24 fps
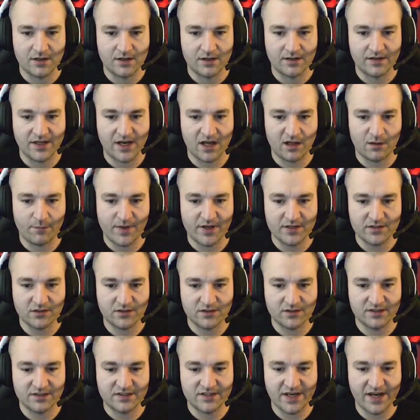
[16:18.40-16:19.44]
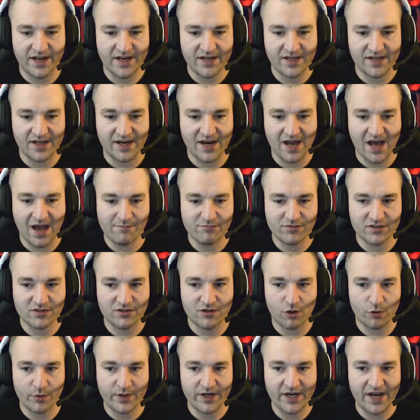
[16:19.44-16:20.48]
elemental to tank, and I'm just
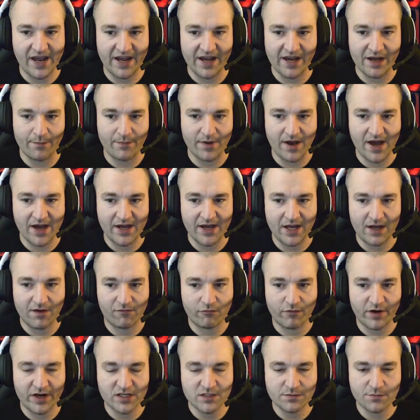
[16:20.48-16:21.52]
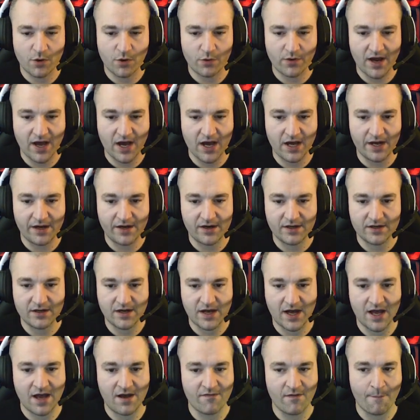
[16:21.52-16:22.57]
going ham. I have rage mode on.
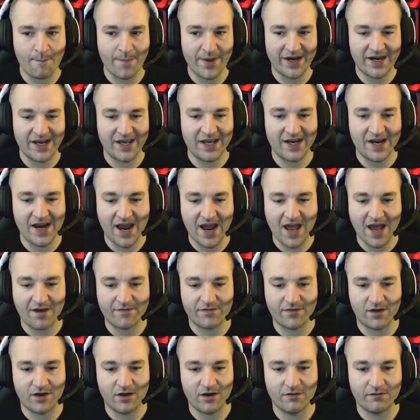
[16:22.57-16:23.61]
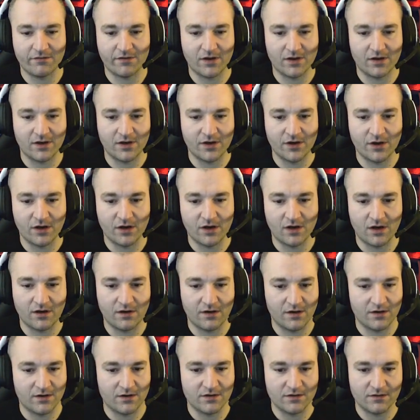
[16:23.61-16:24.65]
I have a minute and a half of
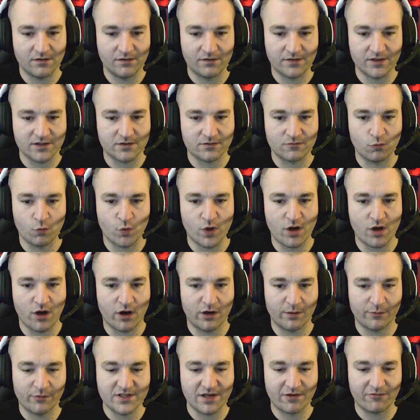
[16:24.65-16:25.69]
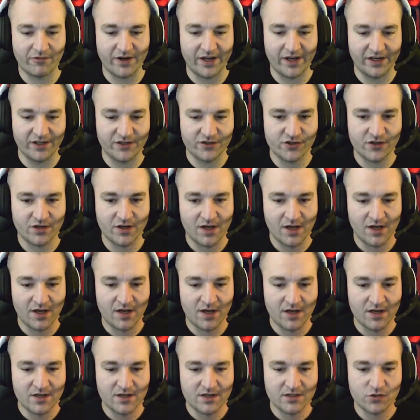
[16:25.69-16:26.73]
just 100% rage.
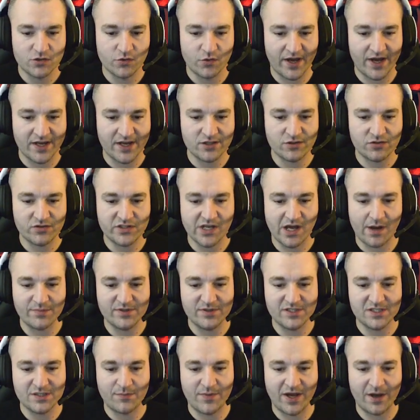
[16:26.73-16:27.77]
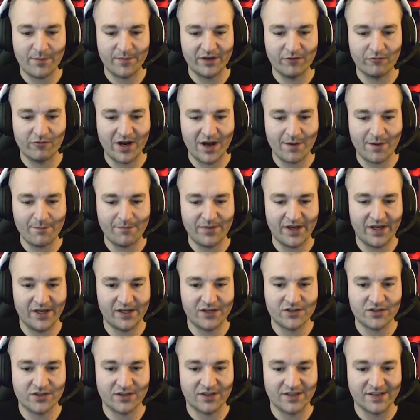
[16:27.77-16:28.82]
So as you see, I'm spamming
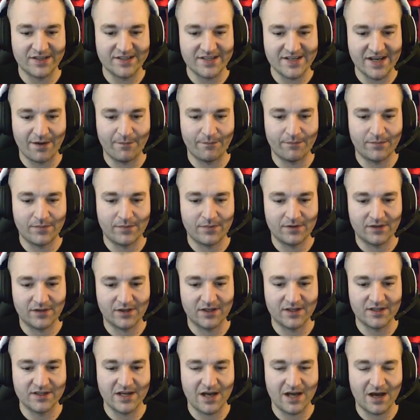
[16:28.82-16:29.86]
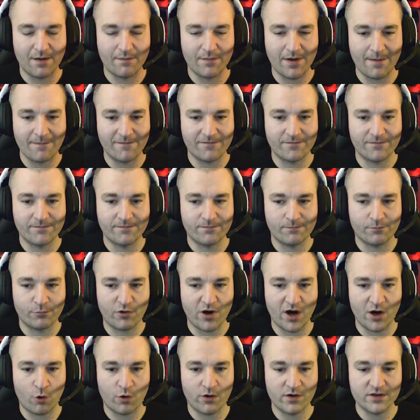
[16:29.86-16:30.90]
rampage, condemn, condemn. I'm
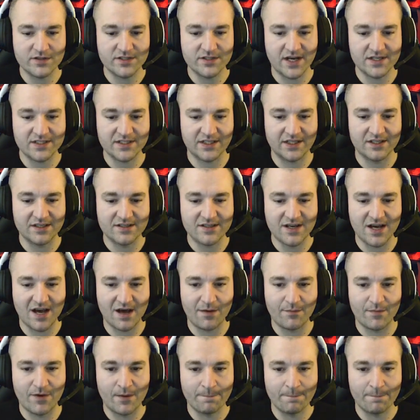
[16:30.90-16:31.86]
prioritizing condemn